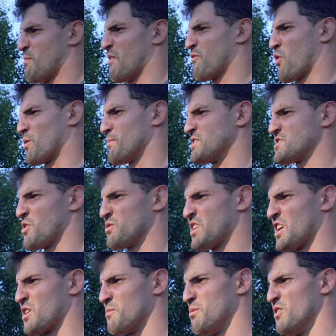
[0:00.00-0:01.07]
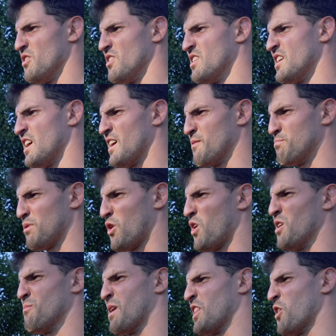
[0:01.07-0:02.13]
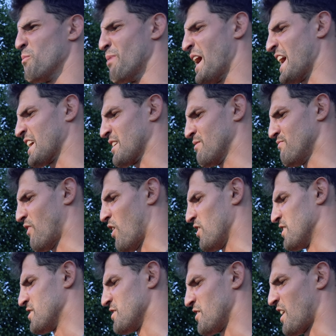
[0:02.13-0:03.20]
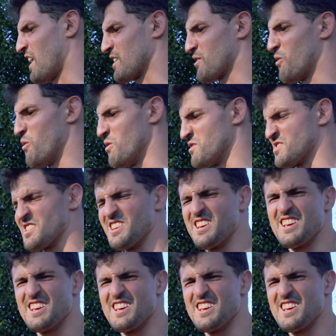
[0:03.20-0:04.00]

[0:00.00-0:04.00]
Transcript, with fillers: my form is so terrible, I blow out my low back, fall into the hot coals.